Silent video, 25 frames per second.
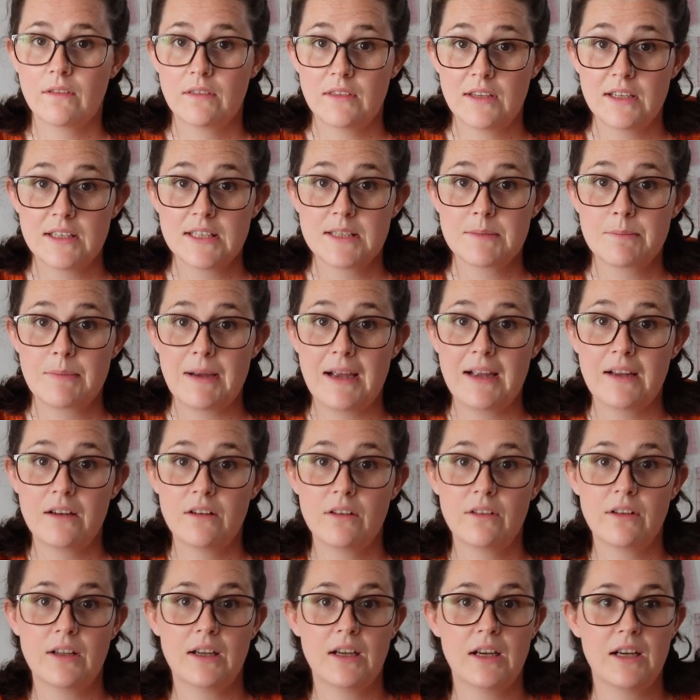this
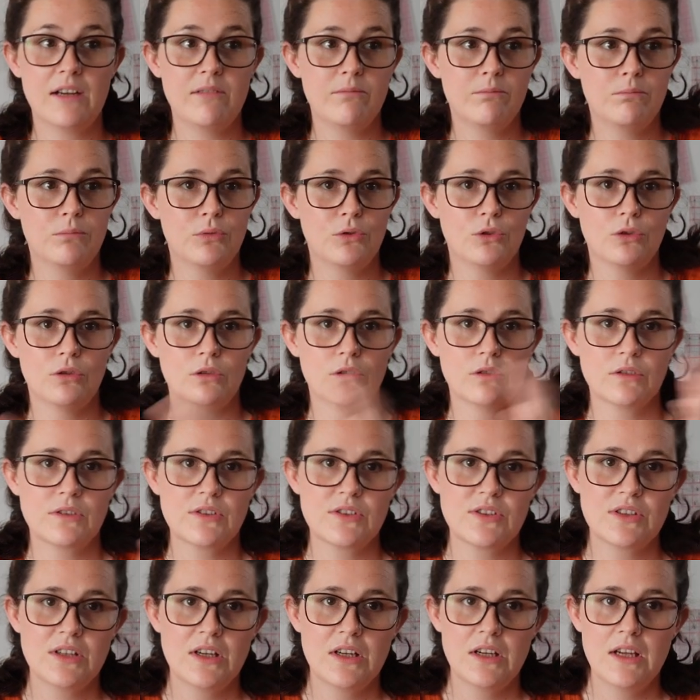pattern that I
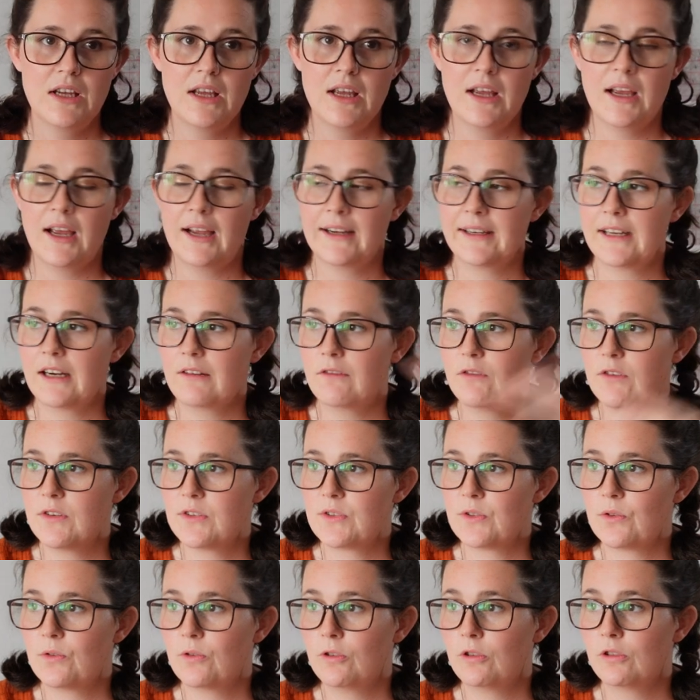bought, I can't remember what it's
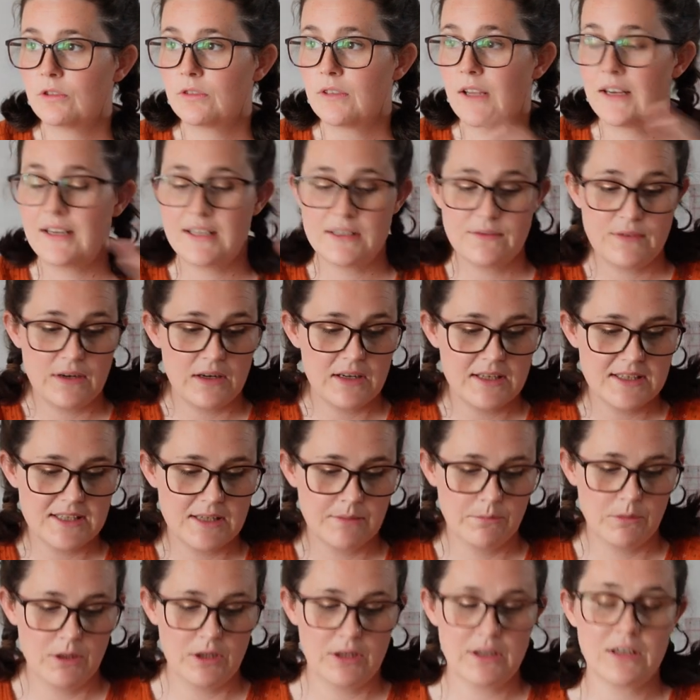called, and it's very
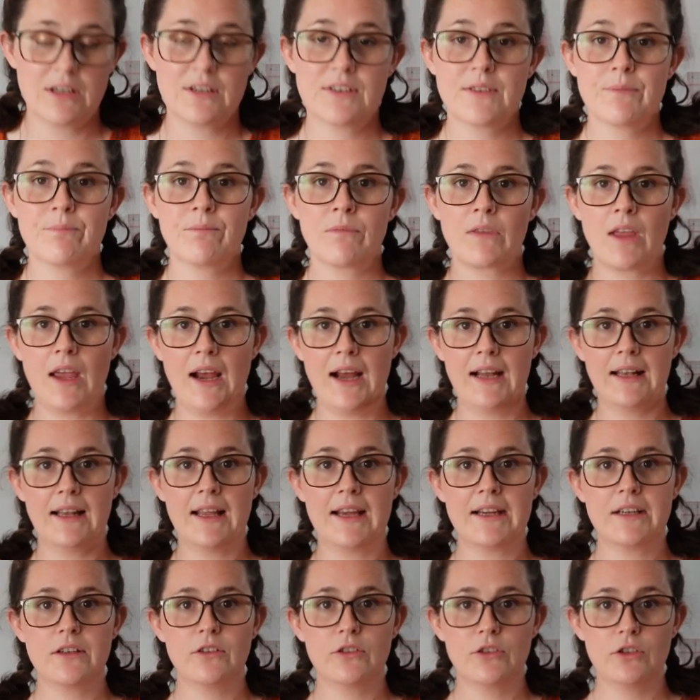similar because I
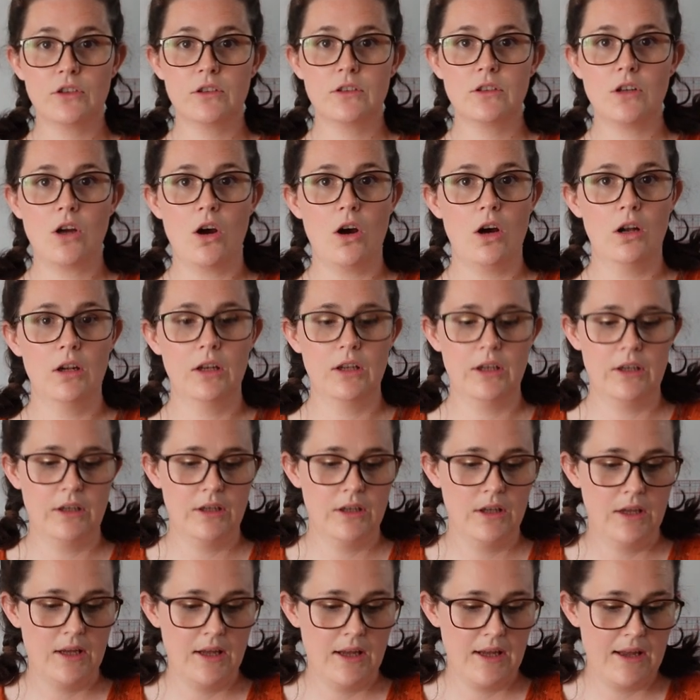like a good collar.
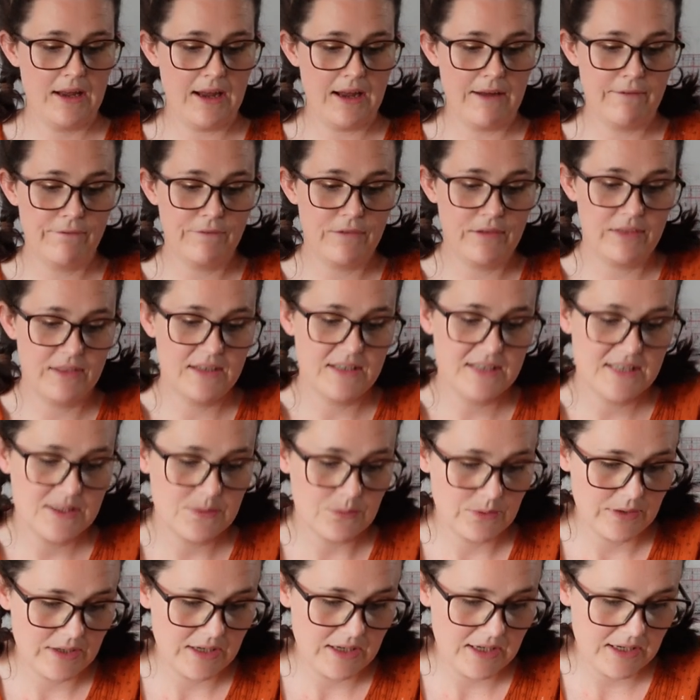And for this
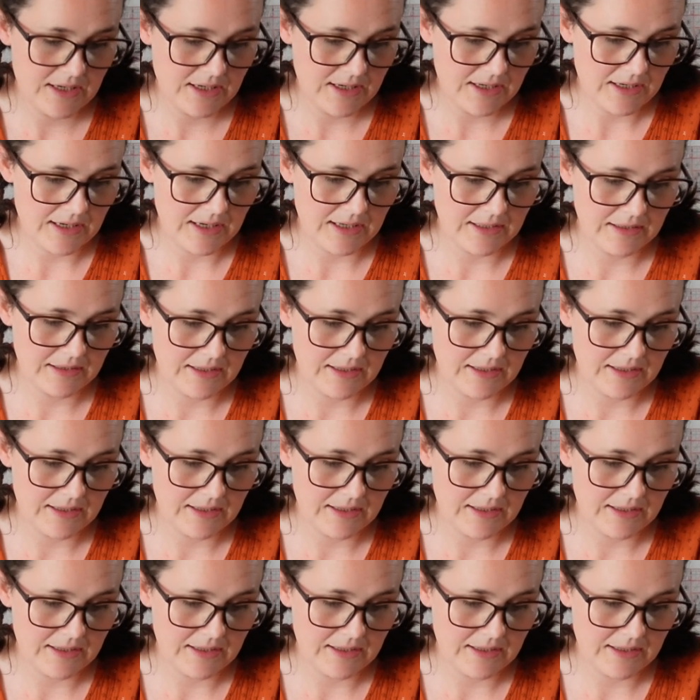one here, I